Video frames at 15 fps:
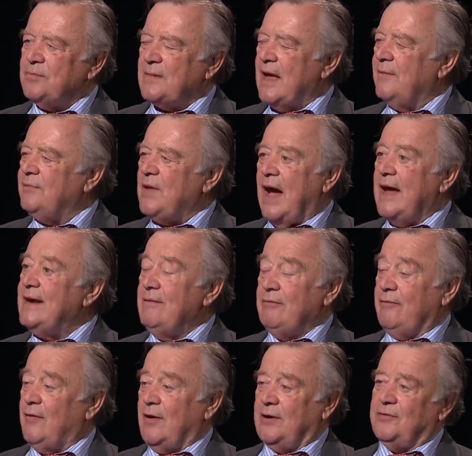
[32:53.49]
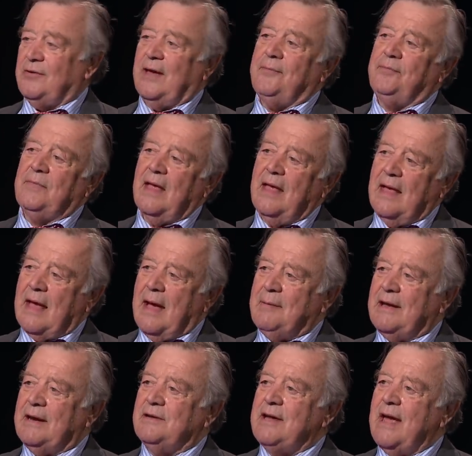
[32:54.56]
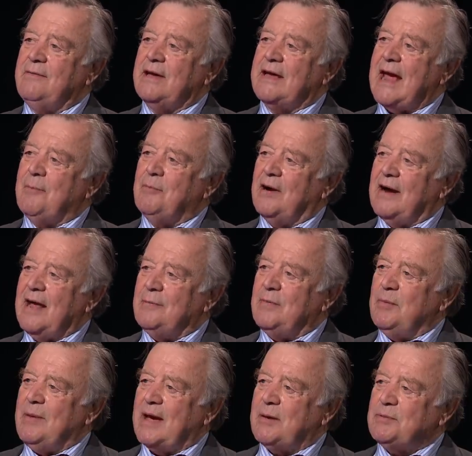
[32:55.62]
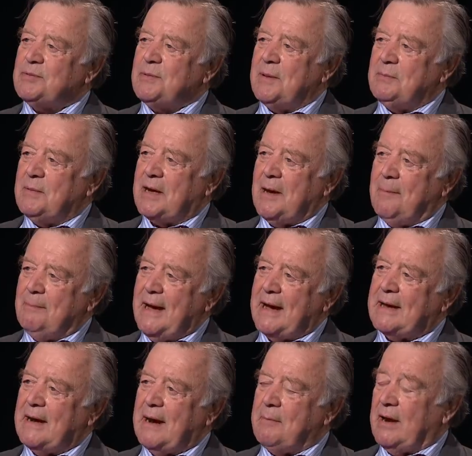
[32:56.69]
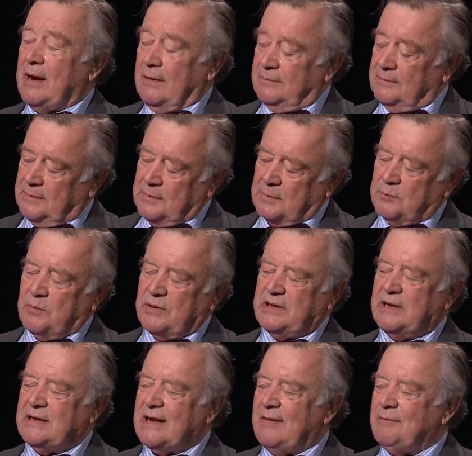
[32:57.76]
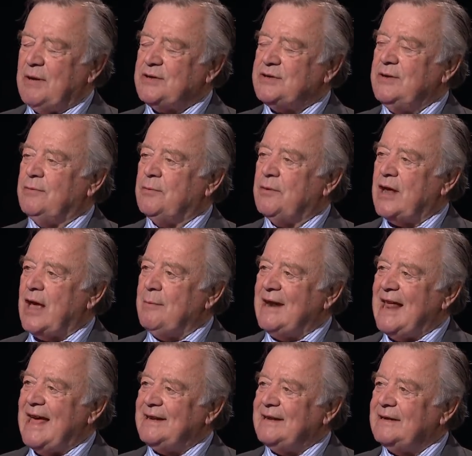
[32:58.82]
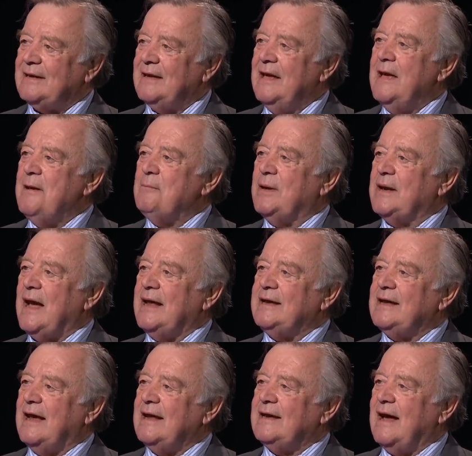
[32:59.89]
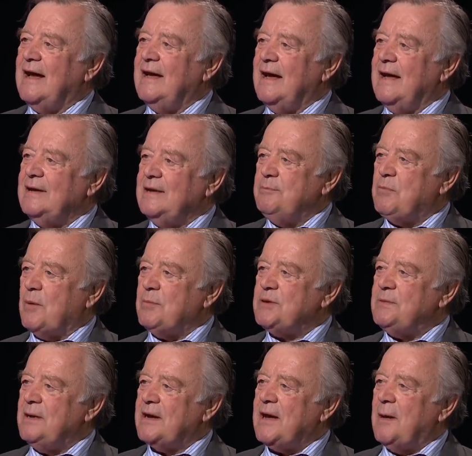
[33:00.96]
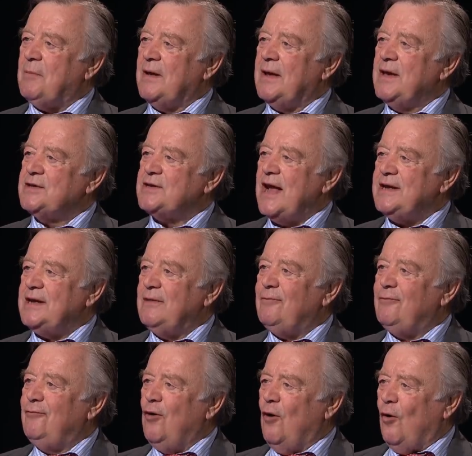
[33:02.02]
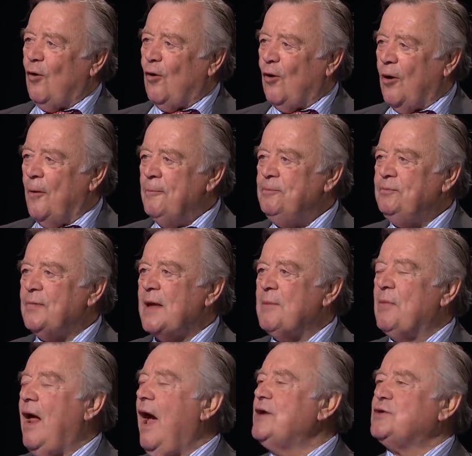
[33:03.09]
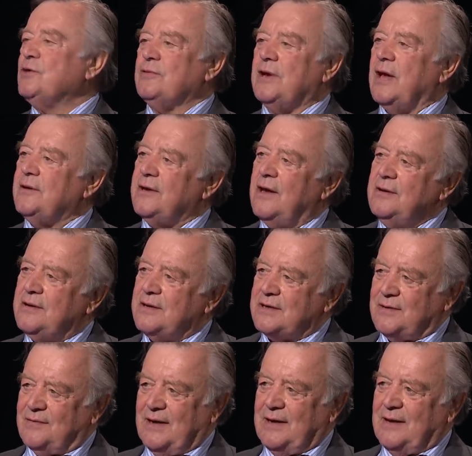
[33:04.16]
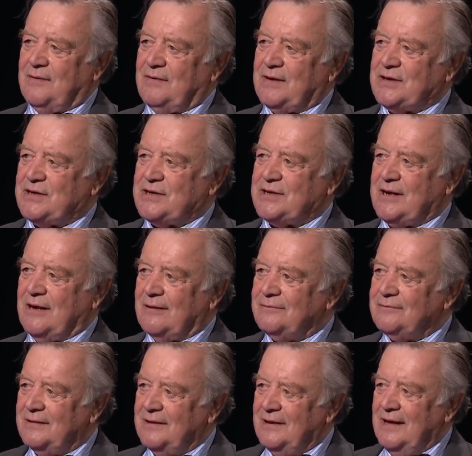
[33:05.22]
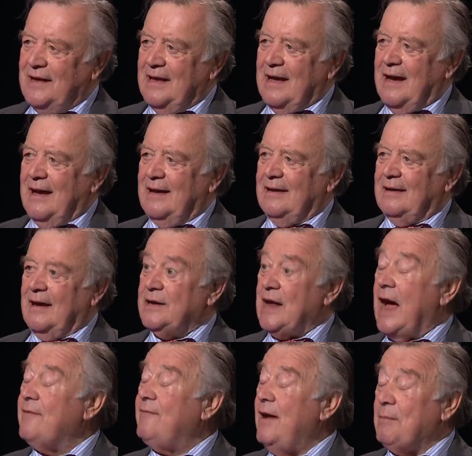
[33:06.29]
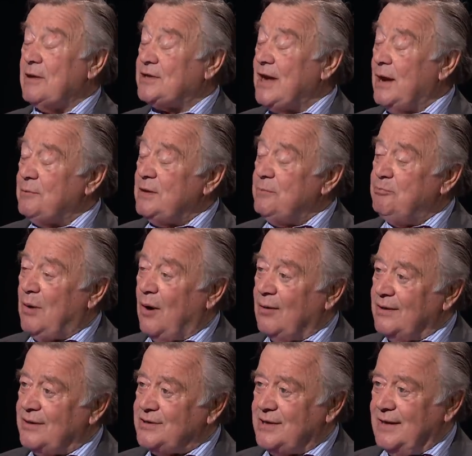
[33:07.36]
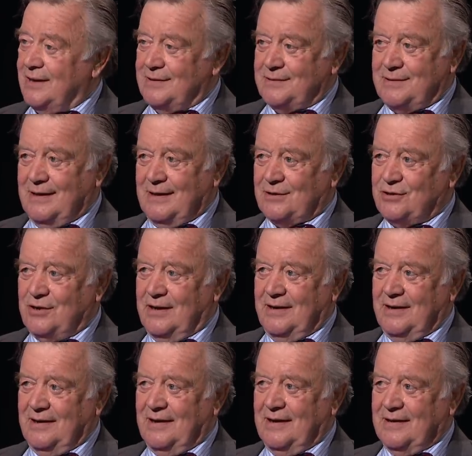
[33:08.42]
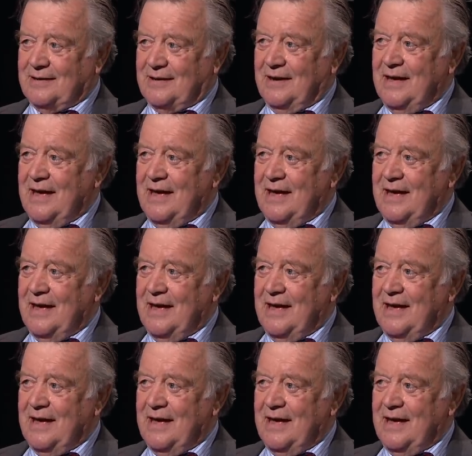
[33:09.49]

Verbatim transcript: Um, I never followed that. I mean, David Cameron had me back, persuaded me to come back, and I mean, I didn't have much difficulty. I'm an addict. But I, I, I, promised me a couple of years. I did four. But I took no notice of any of this stuff. Uh, I very much doubt whether Boris does, actually, either.